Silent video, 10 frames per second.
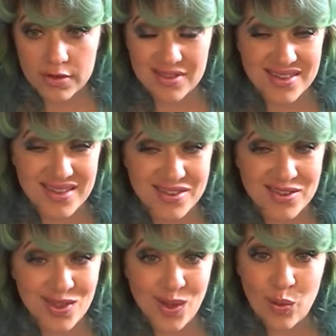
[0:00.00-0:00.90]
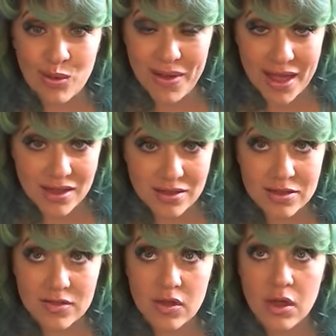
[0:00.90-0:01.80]
This is a slower
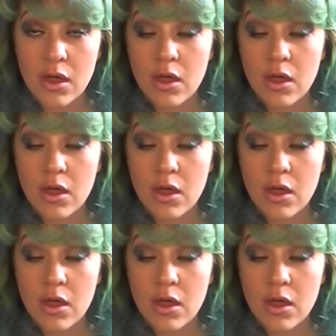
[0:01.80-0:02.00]
paced,